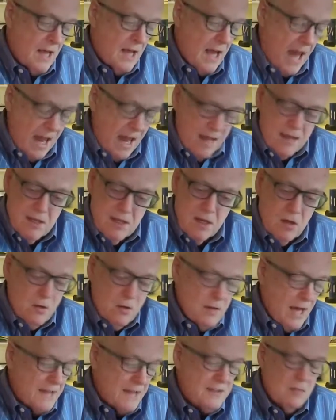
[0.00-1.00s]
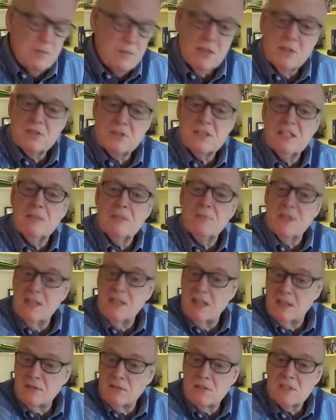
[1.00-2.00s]
not the middle seat, but the
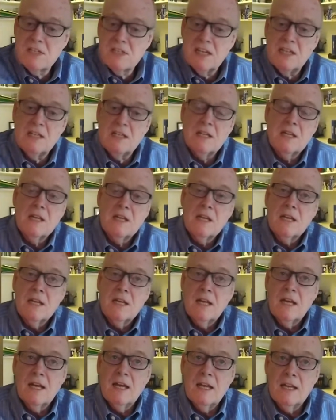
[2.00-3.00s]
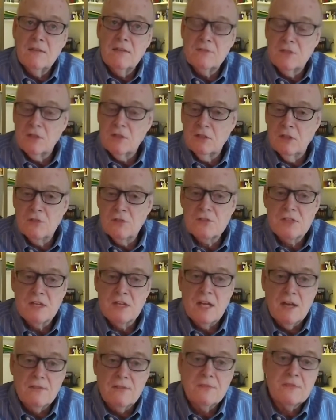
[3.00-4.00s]
other seat, if they're close
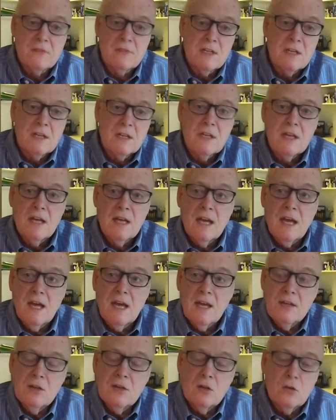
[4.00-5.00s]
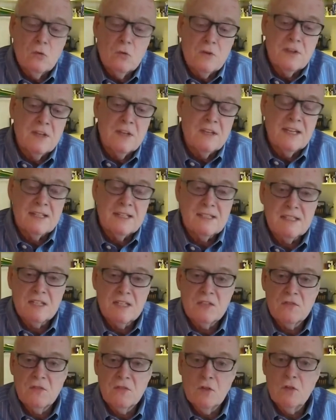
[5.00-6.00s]
enough, you're within that
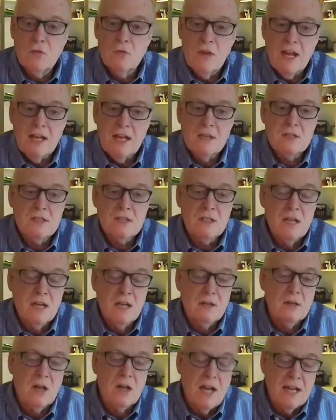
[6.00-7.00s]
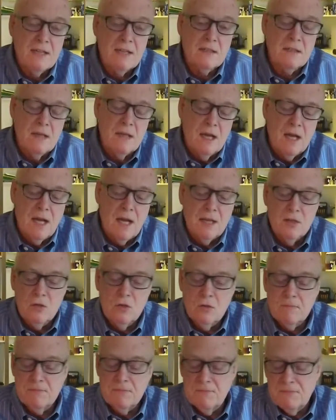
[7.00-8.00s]
6-foot range, and under
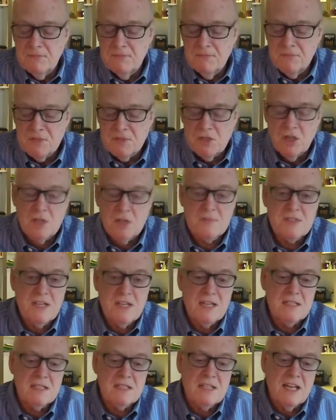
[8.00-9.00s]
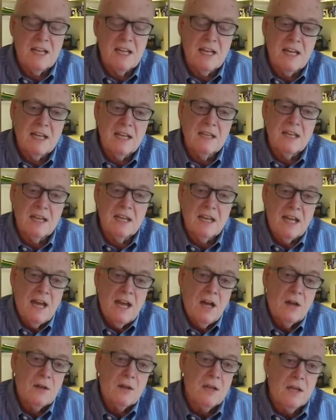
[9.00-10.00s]
circumstances, getting in, getting
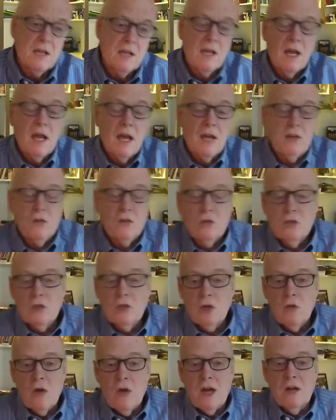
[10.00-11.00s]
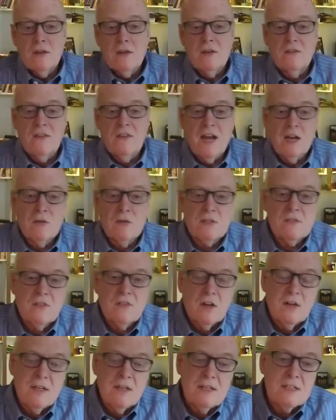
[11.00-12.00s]
out, you could acquire the virus
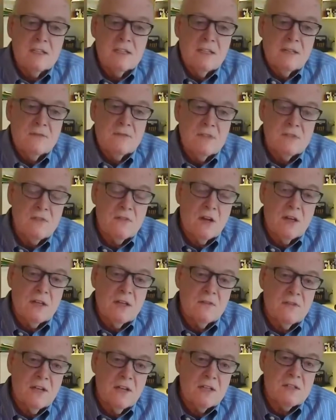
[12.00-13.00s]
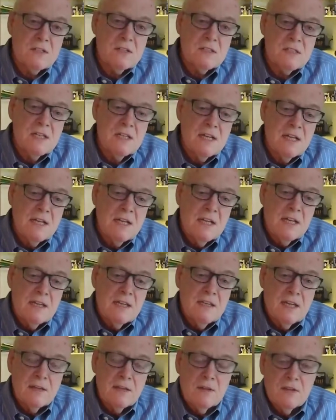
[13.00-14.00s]
very easily if it's very infectious. The
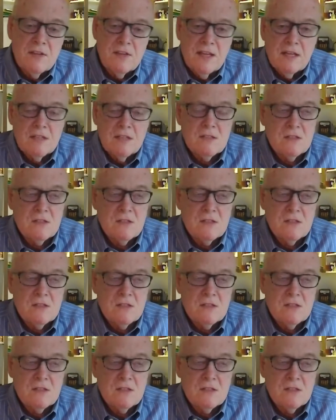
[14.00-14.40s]
other thing is there's